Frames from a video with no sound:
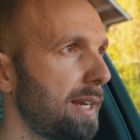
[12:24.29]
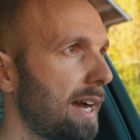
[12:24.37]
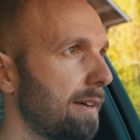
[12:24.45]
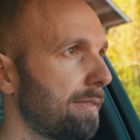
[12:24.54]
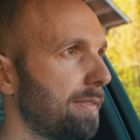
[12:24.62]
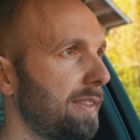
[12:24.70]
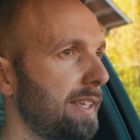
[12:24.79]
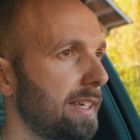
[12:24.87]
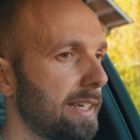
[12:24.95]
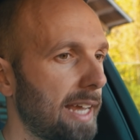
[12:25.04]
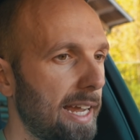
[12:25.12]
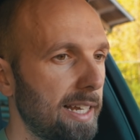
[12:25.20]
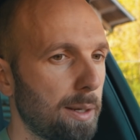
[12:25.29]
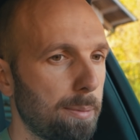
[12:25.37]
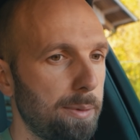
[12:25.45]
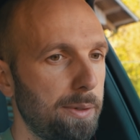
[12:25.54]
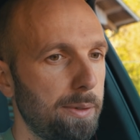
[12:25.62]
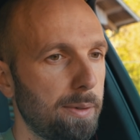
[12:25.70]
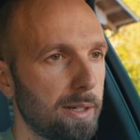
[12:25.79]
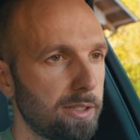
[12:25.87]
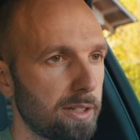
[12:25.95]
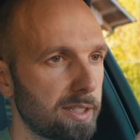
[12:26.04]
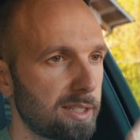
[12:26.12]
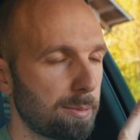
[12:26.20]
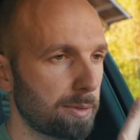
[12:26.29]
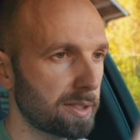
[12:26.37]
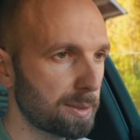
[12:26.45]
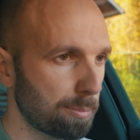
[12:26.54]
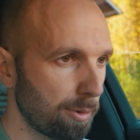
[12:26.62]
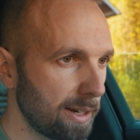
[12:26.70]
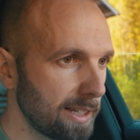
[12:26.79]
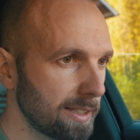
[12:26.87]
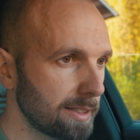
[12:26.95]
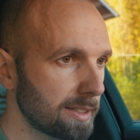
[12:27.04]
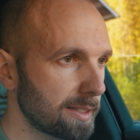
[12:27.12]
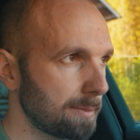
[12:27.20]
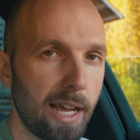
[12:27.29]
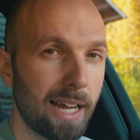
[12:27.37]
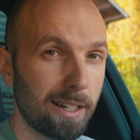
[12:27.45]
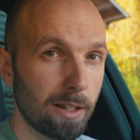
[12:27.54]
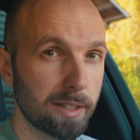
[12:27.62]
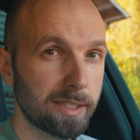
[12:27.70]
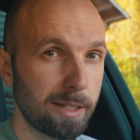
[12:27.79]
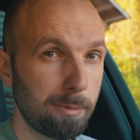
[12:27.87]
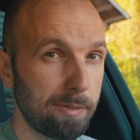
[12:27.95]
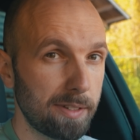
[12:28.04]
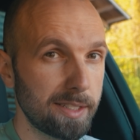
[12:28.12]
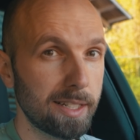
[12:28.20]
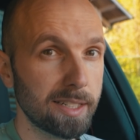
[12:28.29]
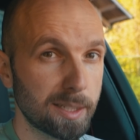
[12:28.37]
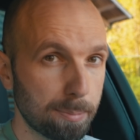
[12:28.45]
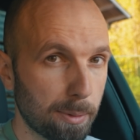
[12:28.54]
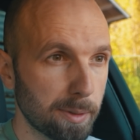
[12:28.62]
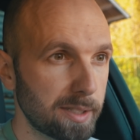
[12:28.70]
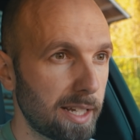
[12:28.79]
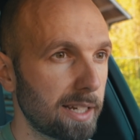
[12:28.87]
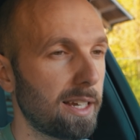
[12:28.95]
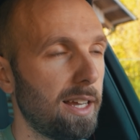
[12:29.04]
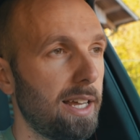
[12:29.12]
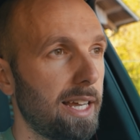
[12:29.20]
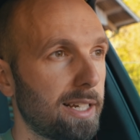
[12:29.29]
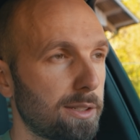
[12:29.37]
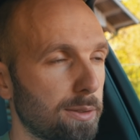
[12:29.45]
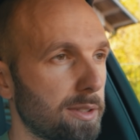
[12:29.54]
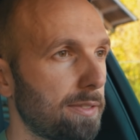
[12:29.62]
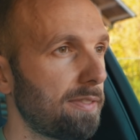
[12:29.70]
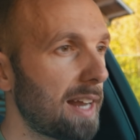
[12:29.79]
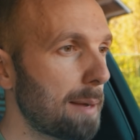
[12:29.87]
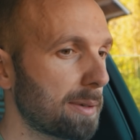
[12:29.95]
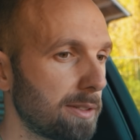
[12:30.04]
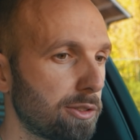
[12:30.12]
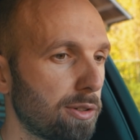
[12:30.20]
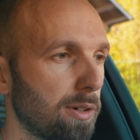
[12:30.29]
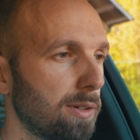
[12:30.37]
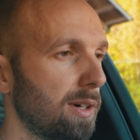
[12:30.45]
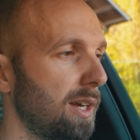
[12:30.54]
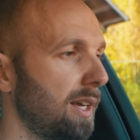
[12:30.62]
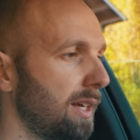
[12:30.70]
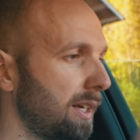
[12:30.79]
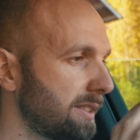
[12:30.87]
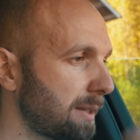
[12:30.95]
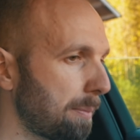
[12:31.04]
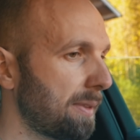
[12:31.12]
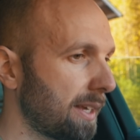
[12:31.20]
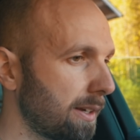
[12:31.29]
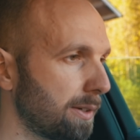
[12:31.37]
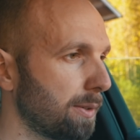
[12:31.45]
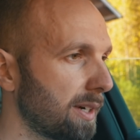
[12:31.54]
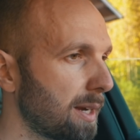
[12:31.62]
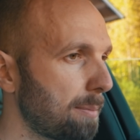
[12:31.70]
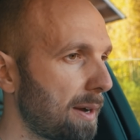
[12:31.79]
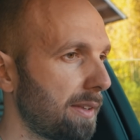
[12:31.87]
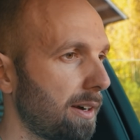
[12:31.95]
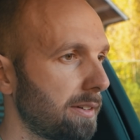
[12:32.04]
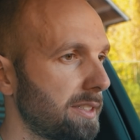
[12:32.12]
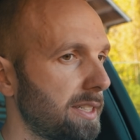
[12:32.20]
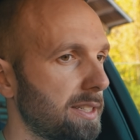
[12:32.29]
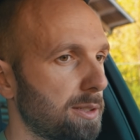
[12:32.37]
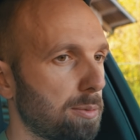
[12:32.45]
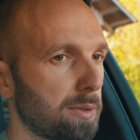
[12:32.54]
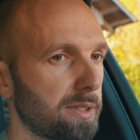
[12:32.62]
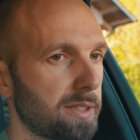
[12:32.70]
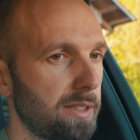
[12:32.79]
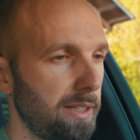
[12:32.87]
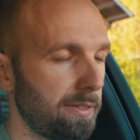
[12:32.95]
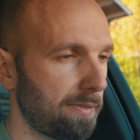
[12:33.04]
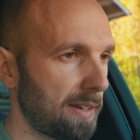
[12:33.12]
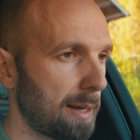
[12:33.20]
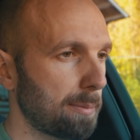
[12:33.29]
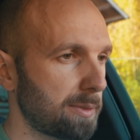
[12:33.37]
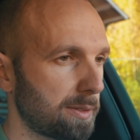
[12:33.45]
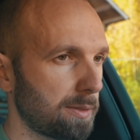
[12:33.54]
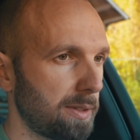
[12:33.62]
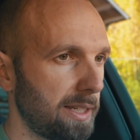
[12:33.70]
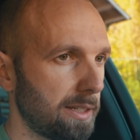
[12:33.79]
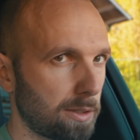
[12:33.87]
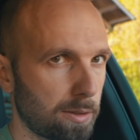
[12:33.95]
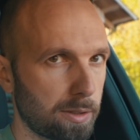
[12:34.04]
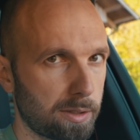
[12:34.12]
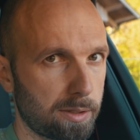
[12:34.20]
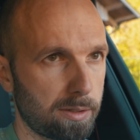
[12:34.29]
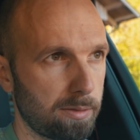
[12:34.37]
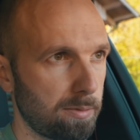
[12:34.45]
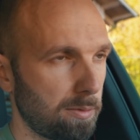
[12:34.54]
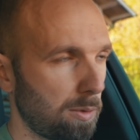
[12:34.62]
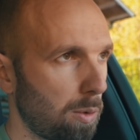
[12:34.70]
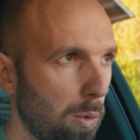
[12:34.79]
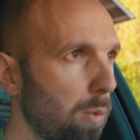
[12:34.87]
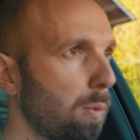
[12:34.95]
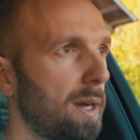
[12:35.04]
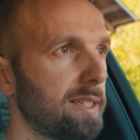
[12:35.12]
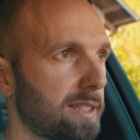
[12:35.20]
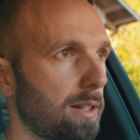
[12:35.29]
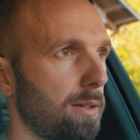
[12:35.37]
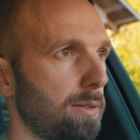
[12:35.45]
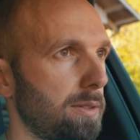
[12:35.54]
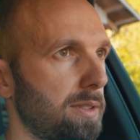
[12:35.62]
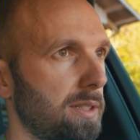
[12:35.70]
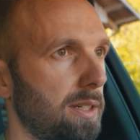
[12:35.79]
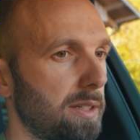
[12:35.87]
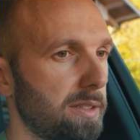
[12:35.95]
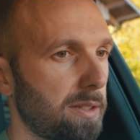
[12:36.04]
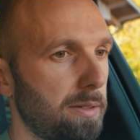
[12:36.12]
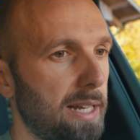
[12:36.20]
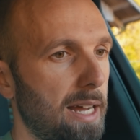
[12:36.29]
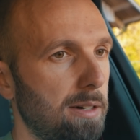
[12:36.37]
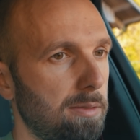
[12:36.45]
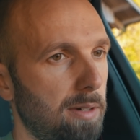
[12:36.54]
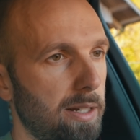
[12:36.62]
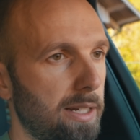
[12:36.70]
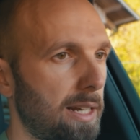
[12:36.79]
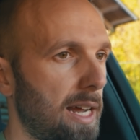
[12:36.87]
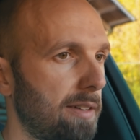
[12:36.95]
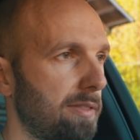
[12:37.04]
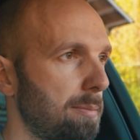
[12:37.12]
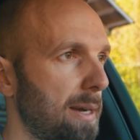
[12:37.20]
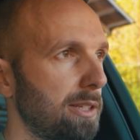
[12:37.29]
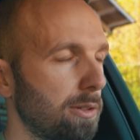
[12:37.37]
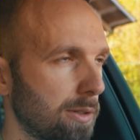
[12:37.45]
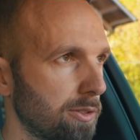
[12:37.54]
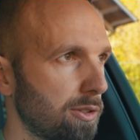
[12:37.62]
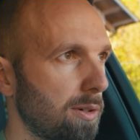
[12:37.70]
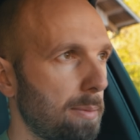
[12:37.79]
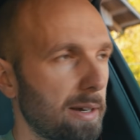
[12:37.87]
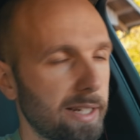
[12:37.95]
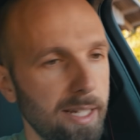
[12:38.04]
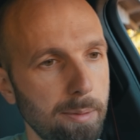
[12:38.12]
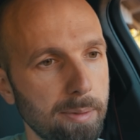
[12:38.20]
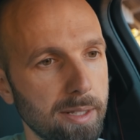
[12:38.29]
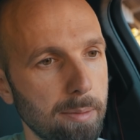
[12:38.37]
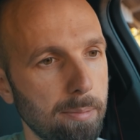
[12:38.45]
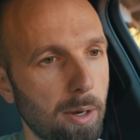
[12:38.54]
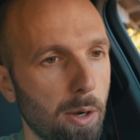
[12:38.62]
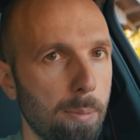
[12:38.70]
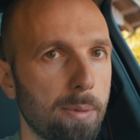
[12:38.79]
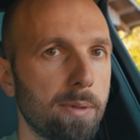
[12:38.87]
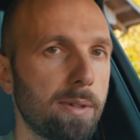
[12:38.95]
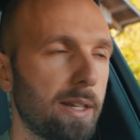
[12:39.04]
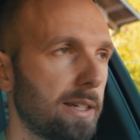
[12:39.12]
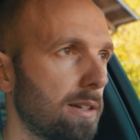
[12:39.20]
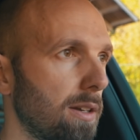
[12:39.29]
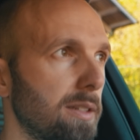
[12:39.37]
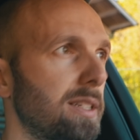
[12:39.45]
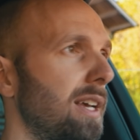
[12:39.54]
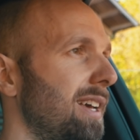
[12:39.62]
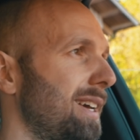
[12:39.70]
have the KW adjustable springs. And lastly, we fitted a Sportec exhaust flap control. Something annoying about the RS6 was the flaps on the exhaust always close. So now I can have a manual control about keeping them open and closed.